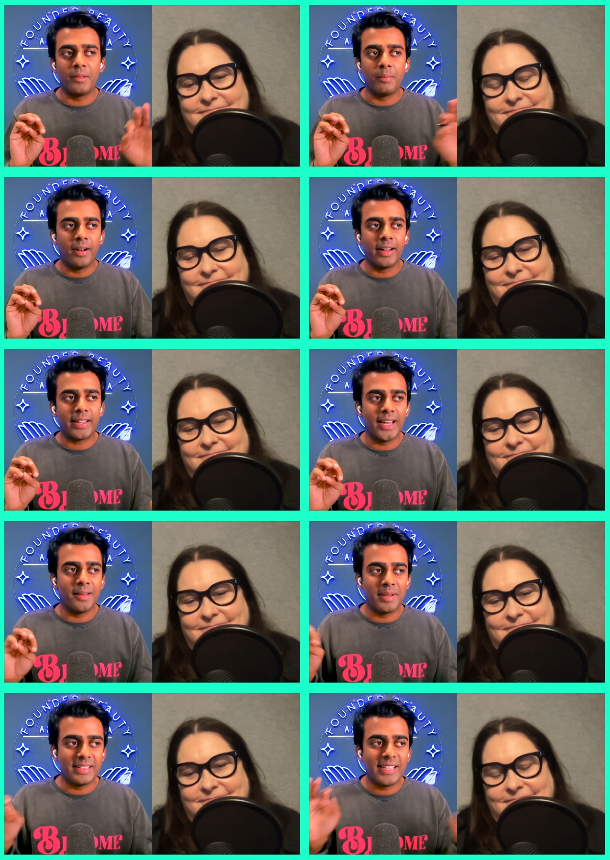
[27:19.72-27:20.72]
Speaker 1: the market.
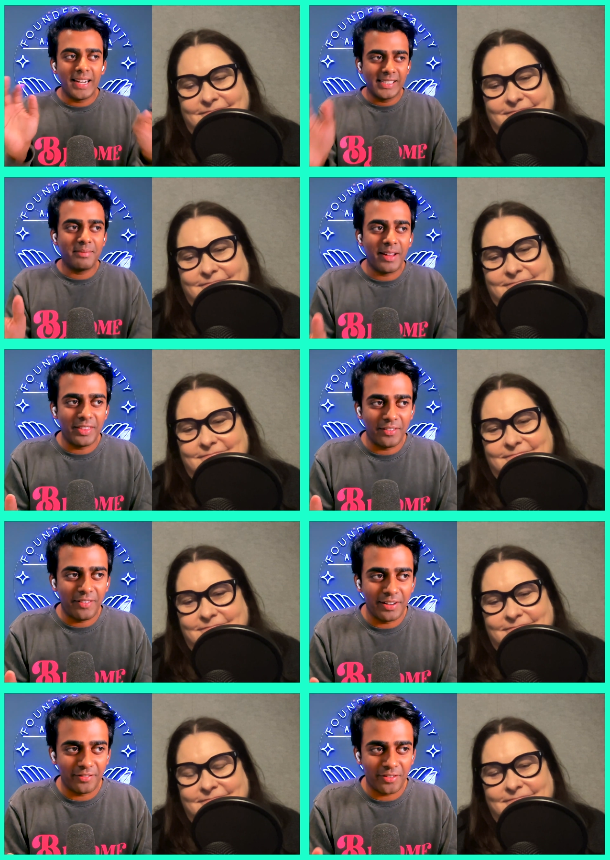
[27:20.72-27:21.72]
But tell us about the
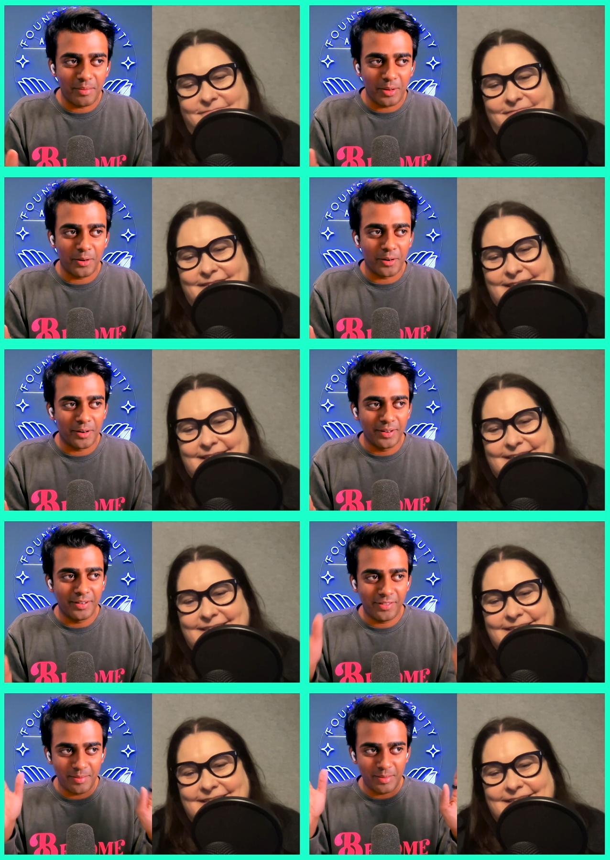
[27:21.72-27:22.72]
event from your
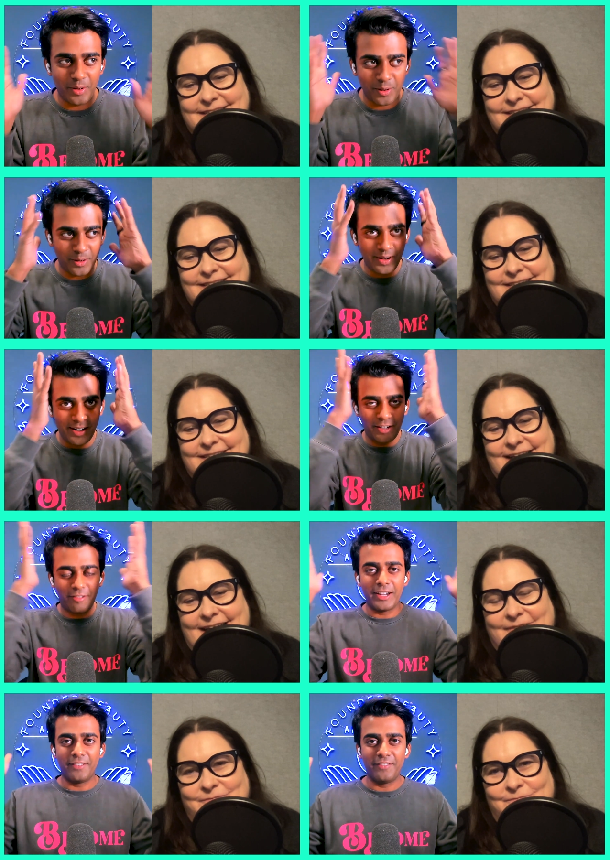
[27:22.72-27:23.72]
from your yeah.
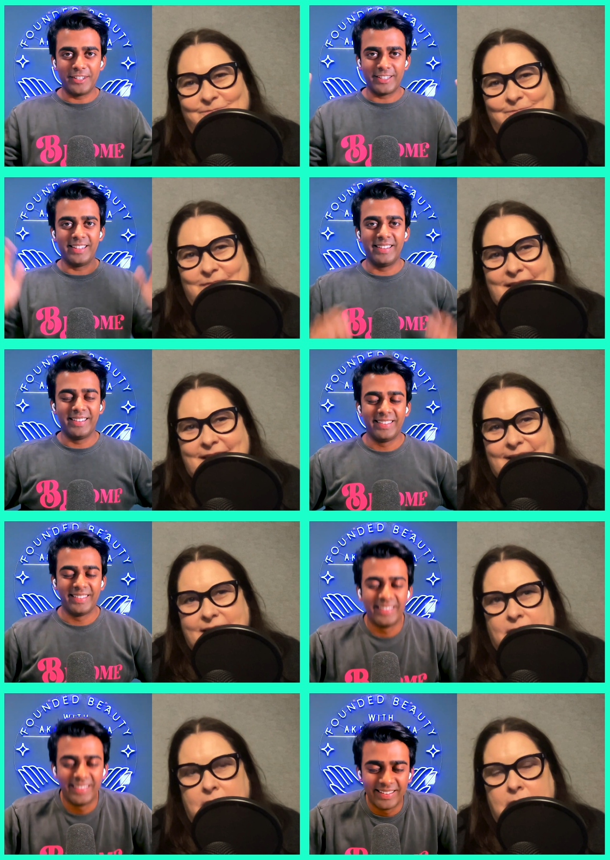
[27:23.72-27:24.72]
creative vision.
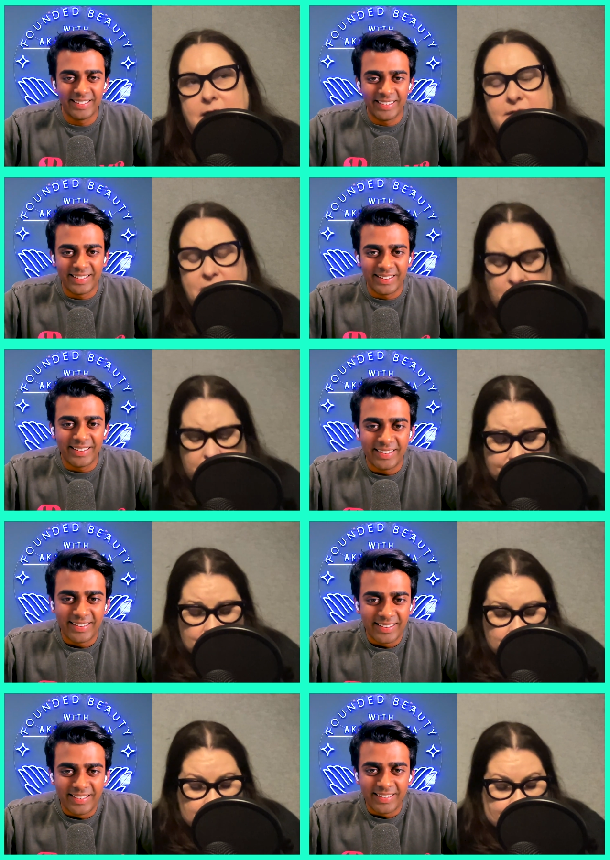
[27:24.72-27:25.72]

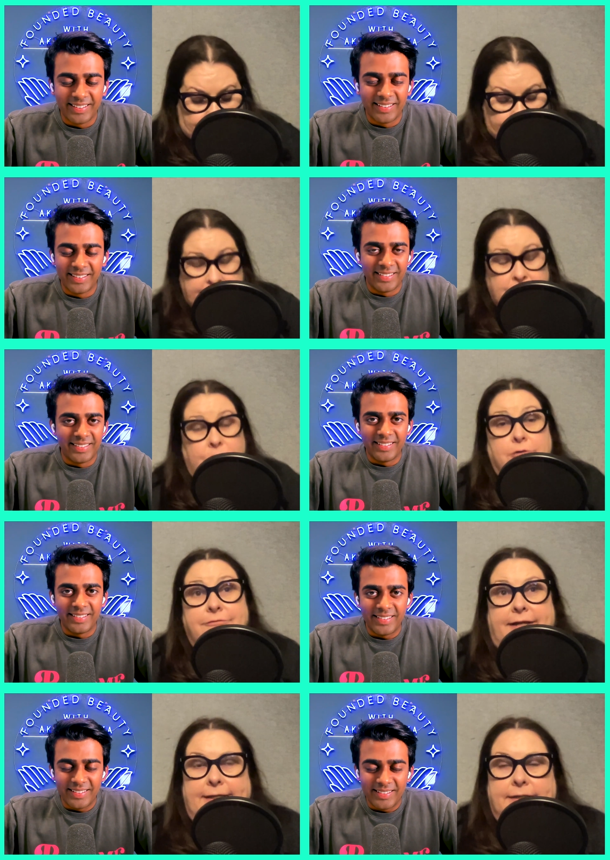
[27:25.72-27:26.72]
Speaker 2: So
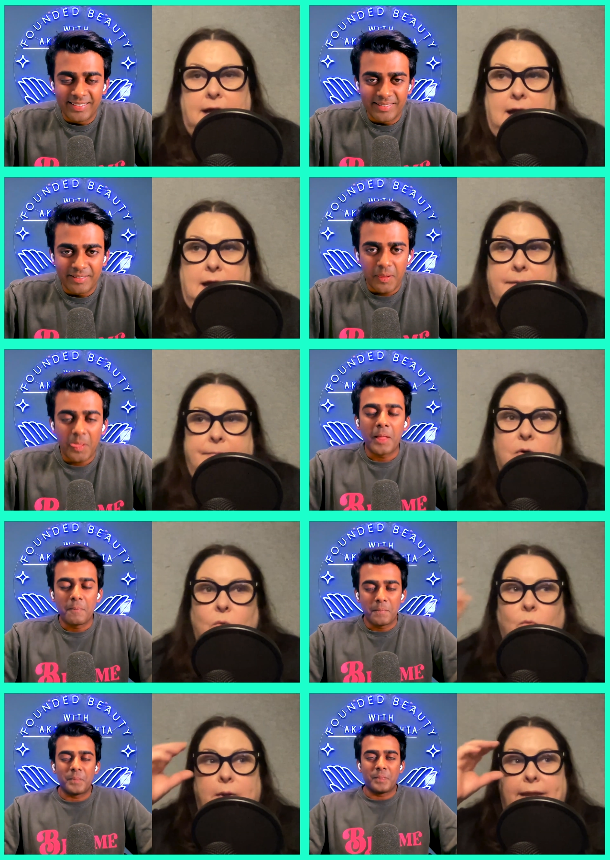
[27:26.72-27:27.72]
pre-COVID, um,
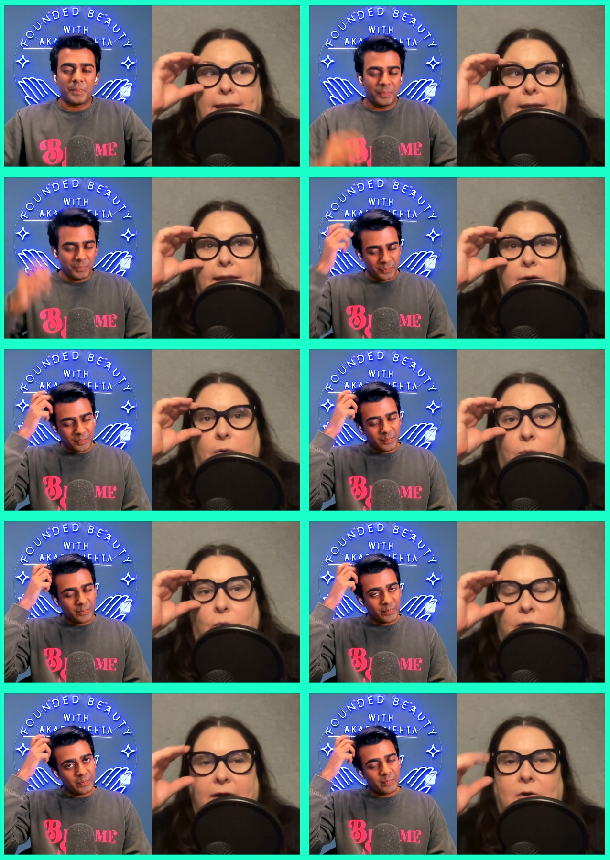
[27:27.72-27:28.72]
we
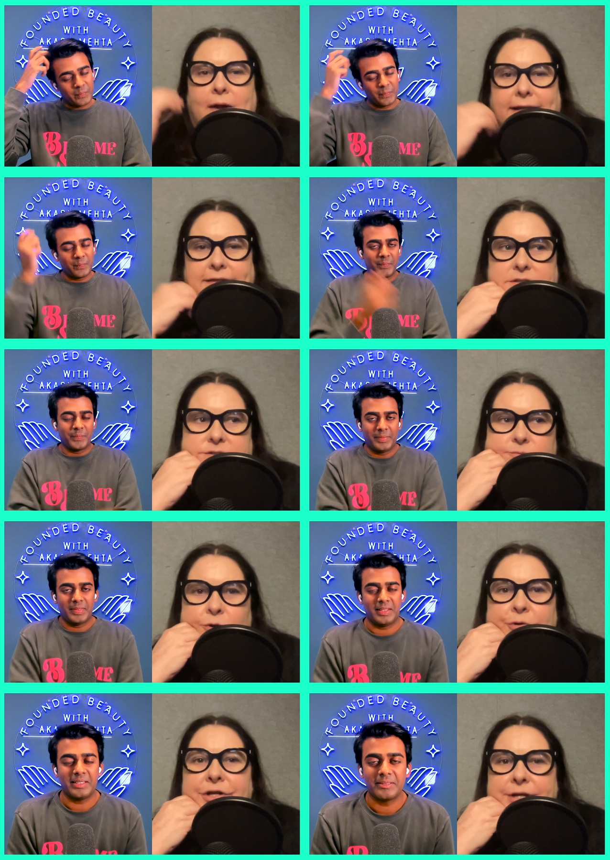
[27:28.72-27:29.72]
were going.
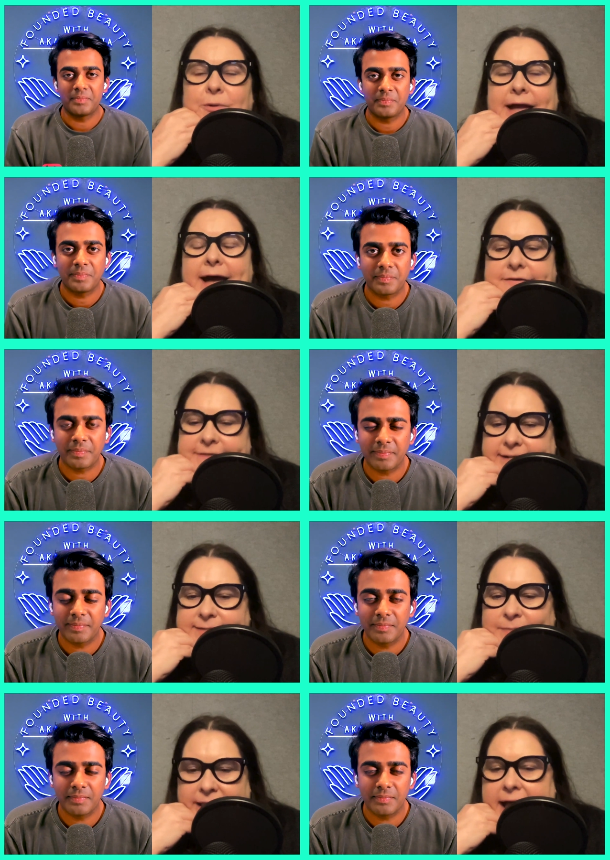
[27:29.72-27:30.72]
We were gonna. We had
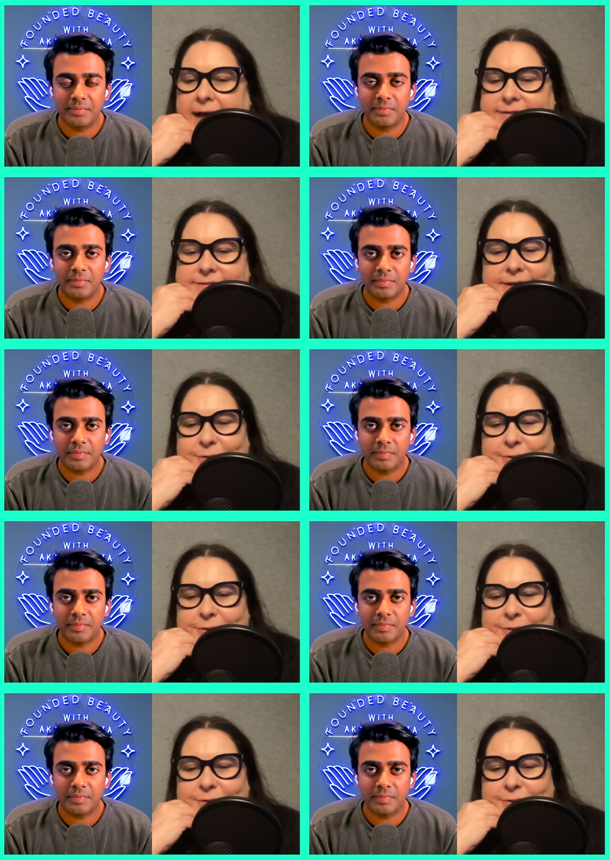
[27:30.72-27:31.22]
events planned. They